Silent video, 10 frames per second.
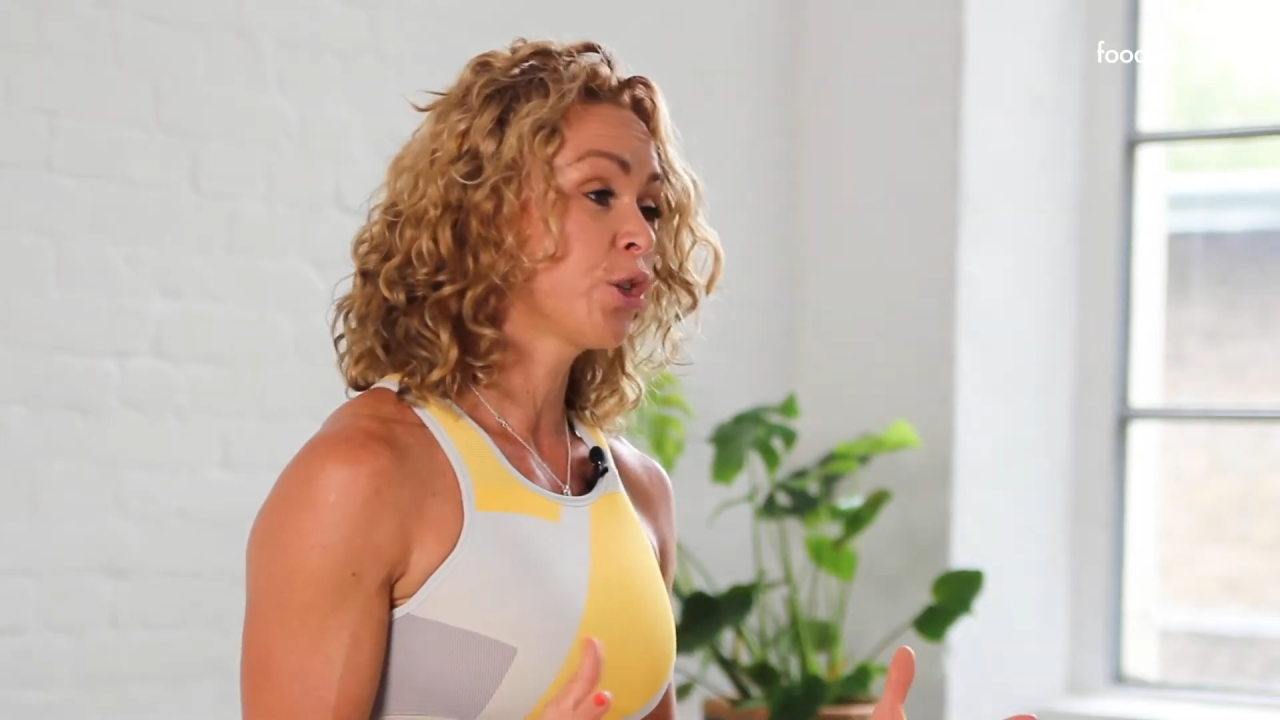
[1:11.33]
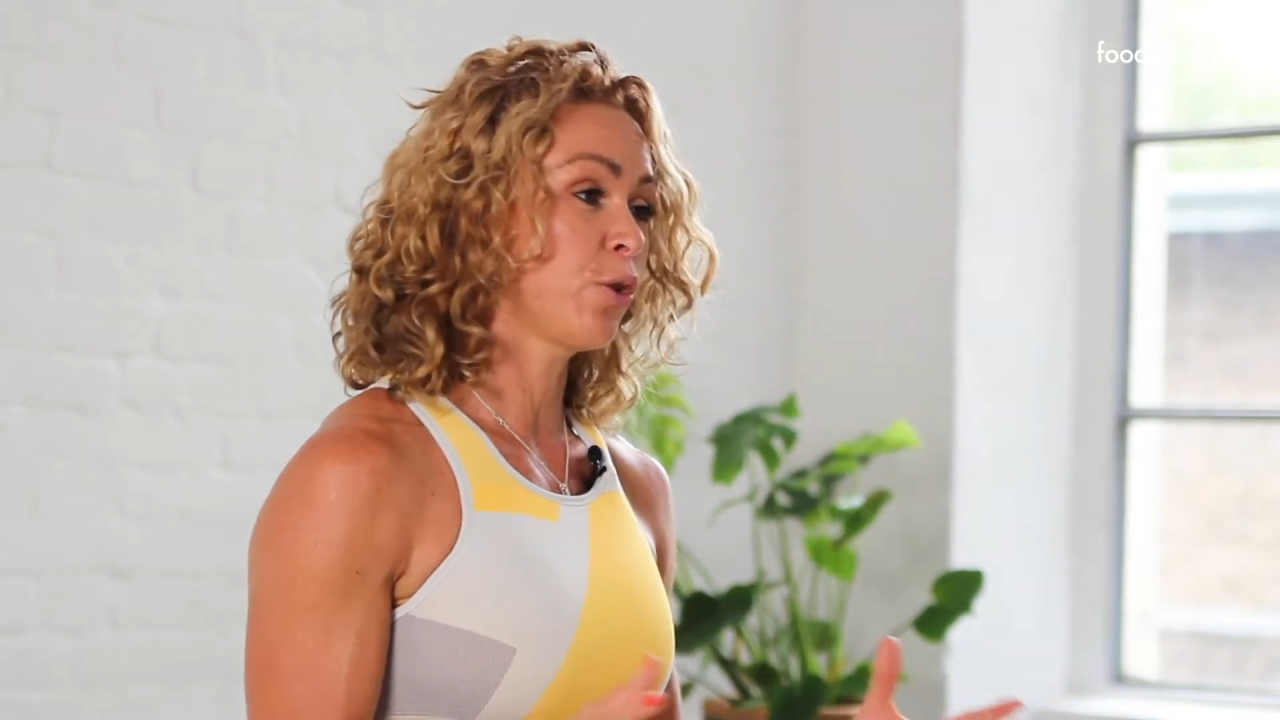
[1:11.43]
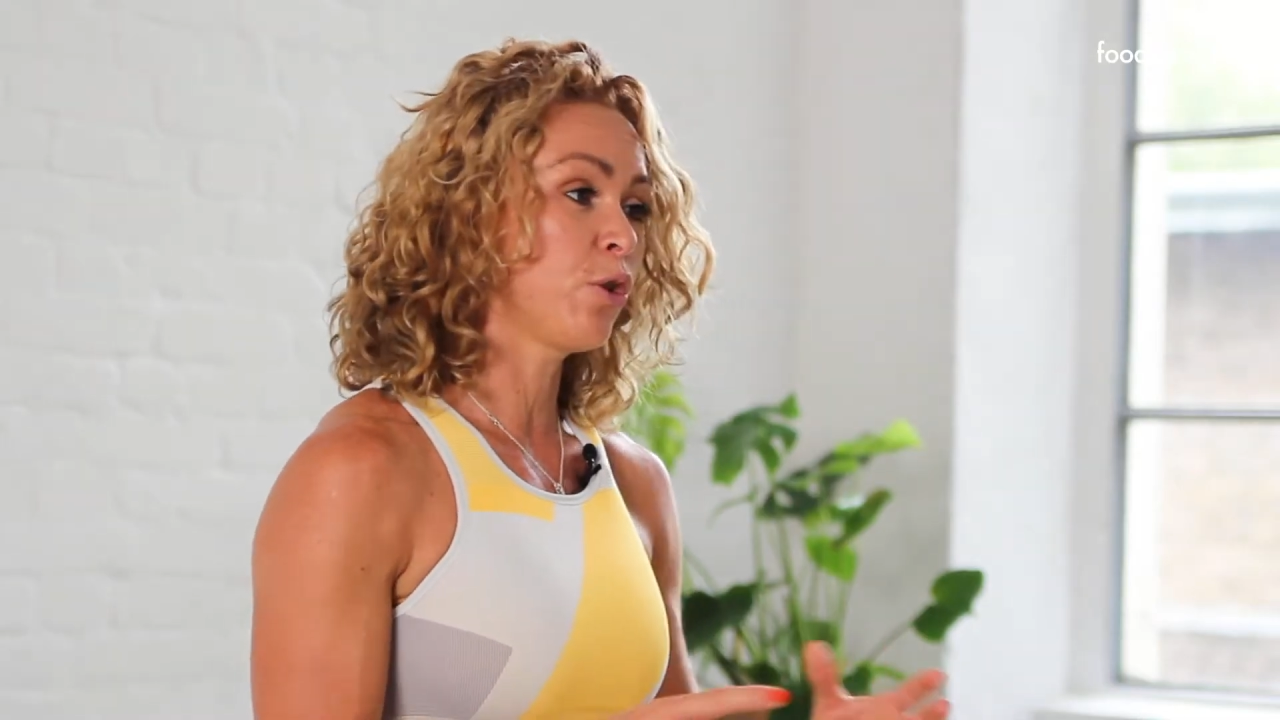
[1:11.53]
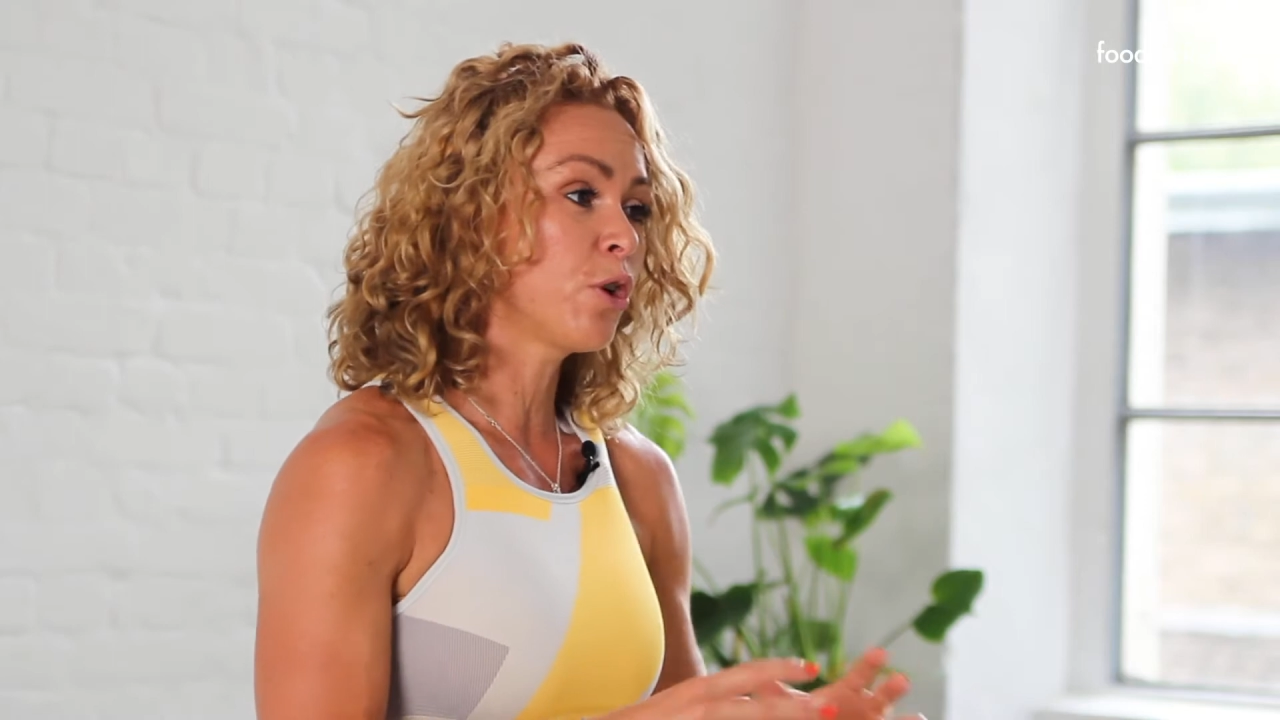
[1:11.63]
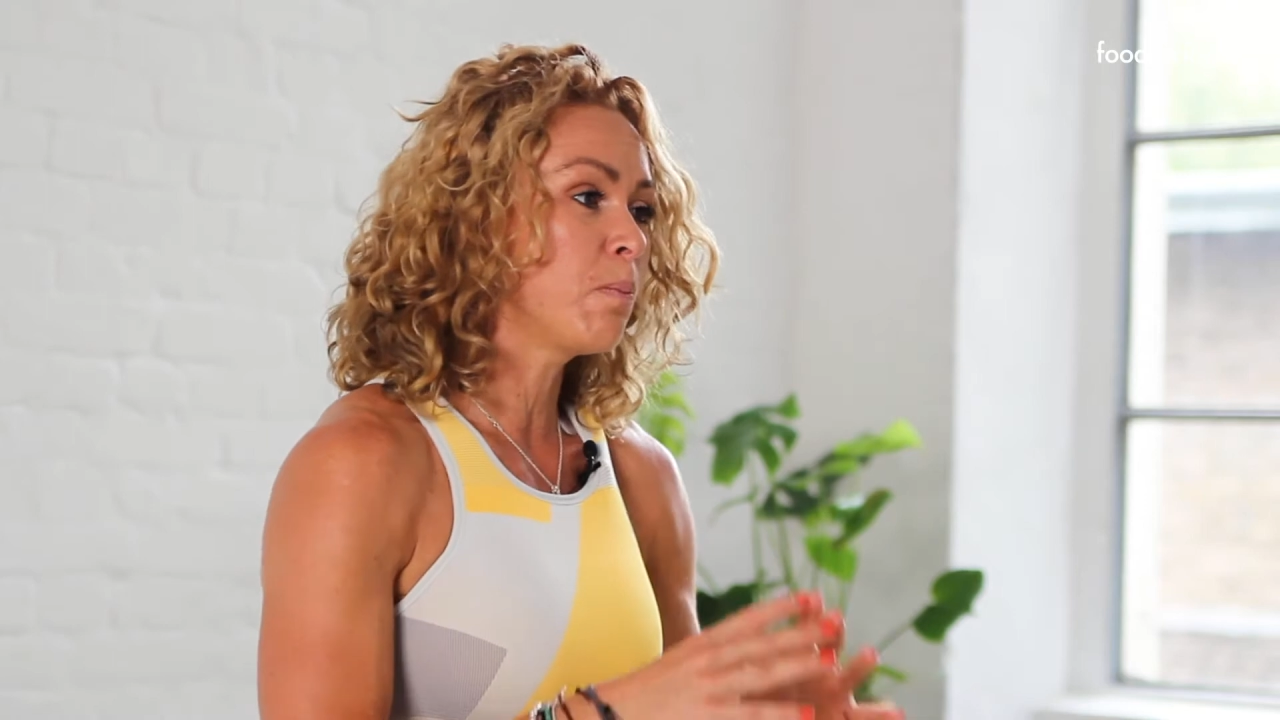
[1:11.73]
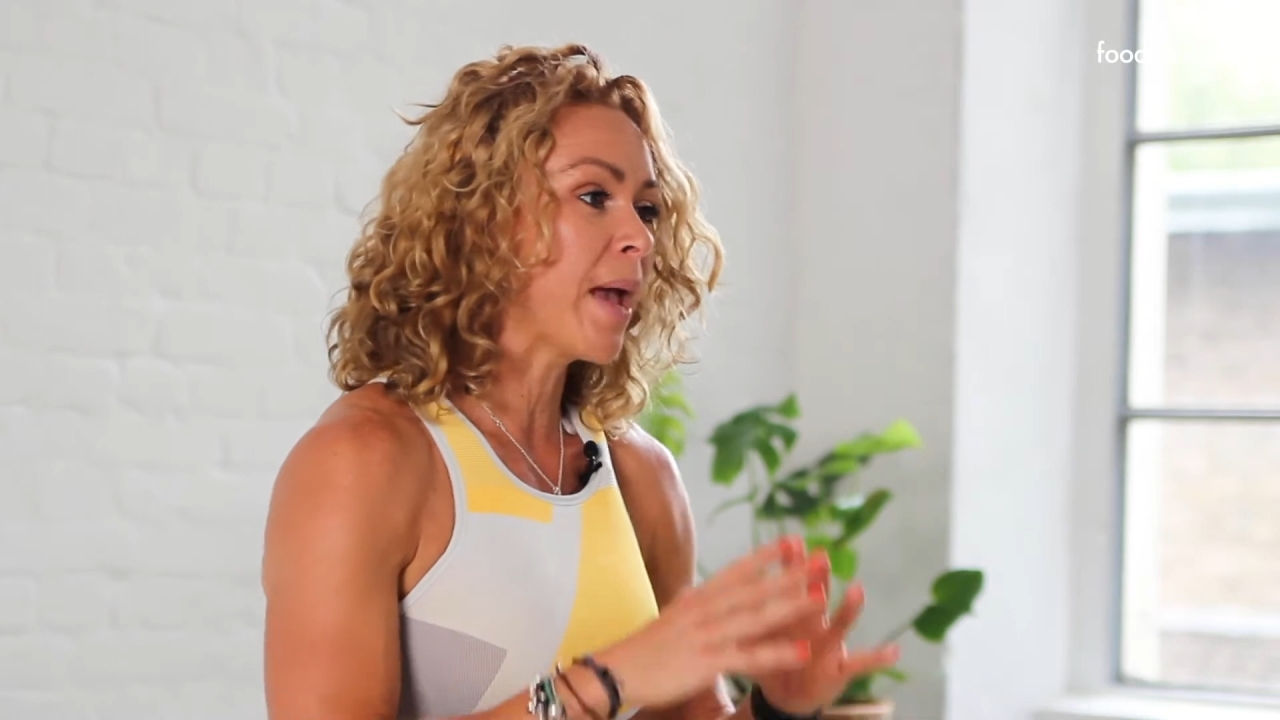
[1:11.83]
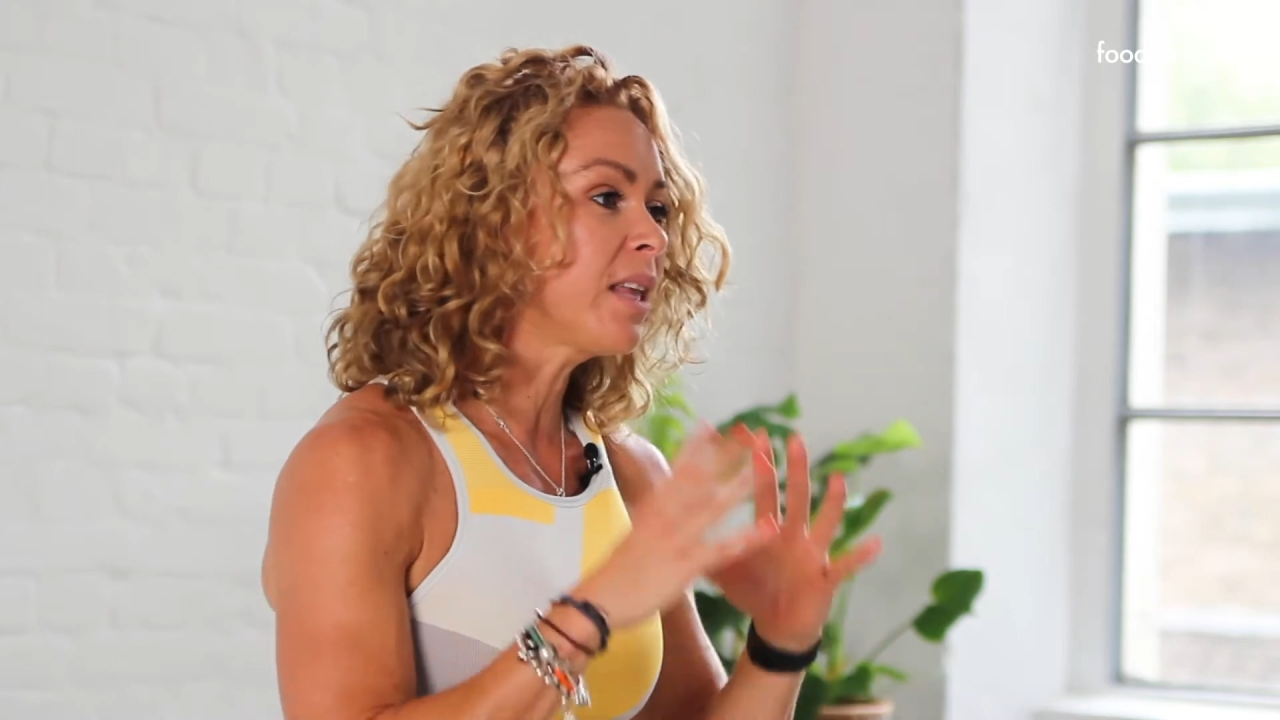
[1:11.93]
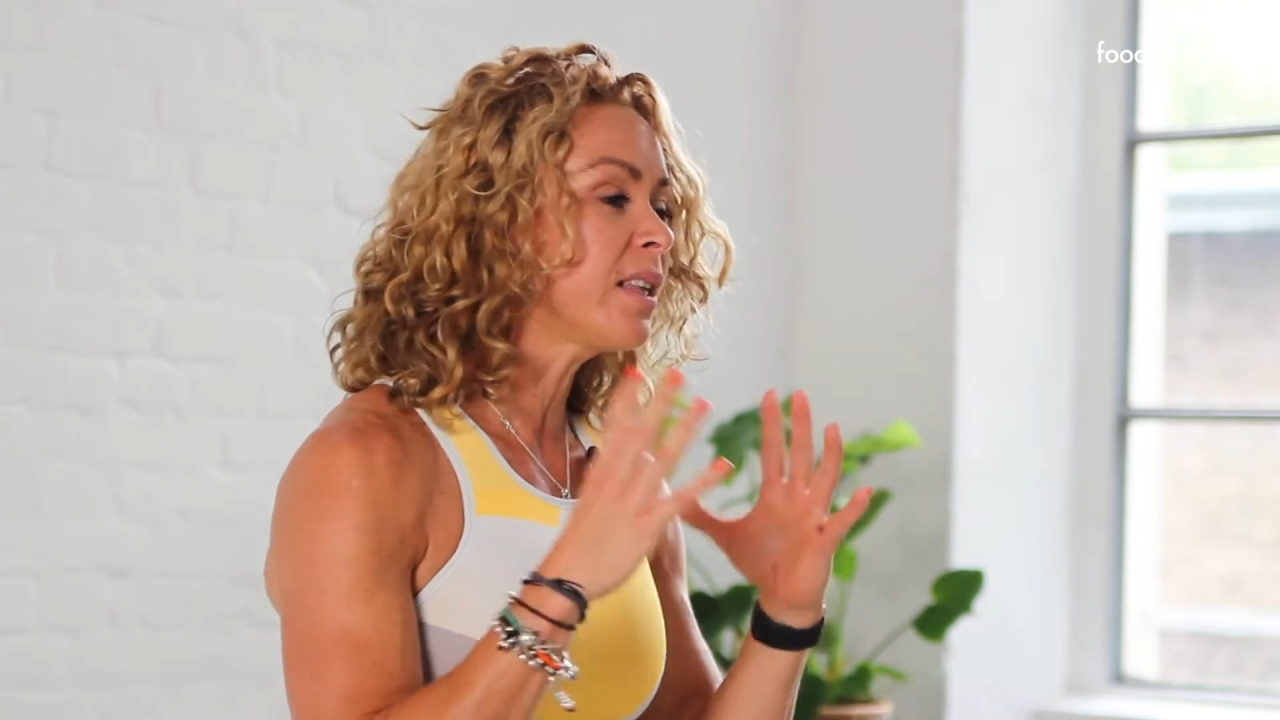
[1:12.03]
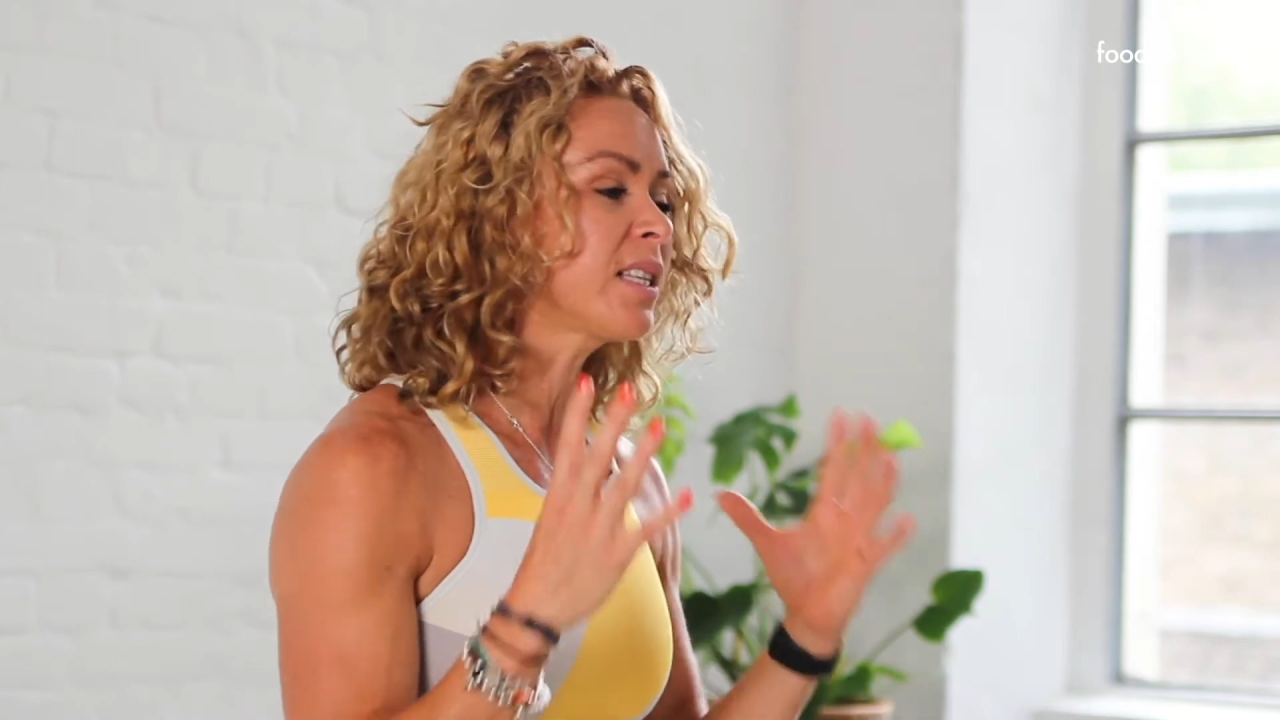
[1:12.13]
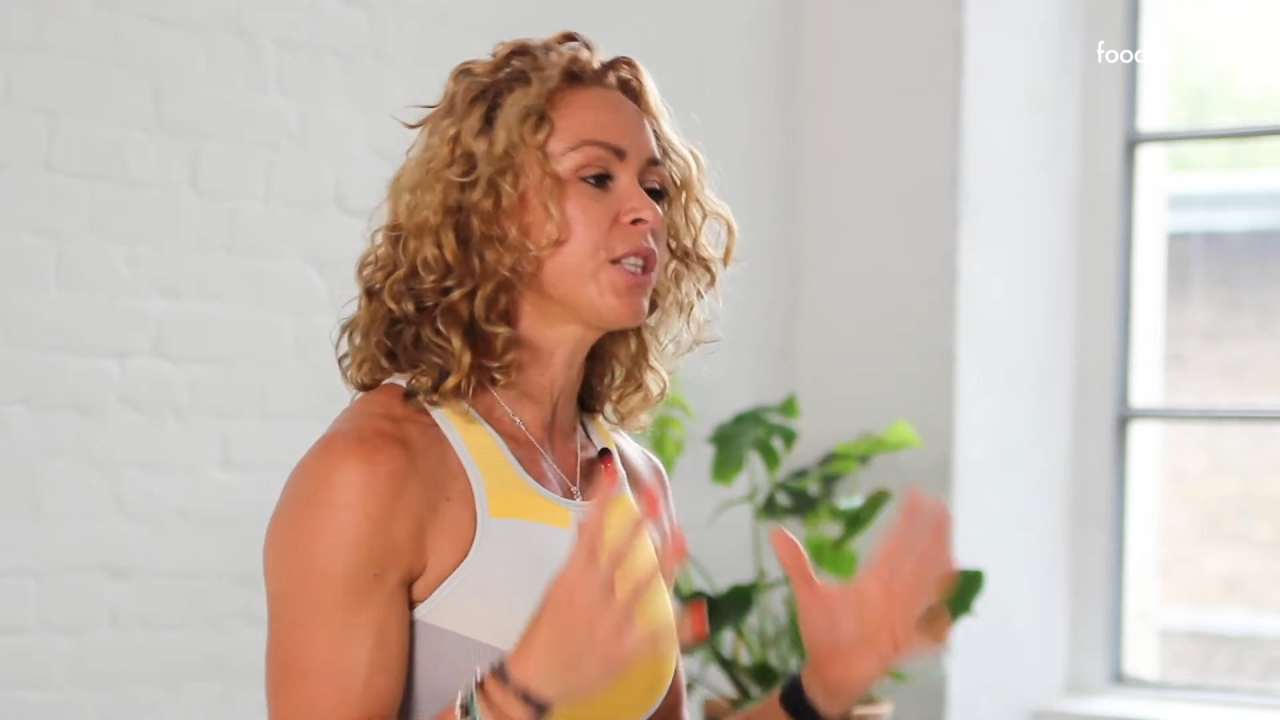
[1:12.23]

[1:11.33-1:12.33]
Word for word: so you can make this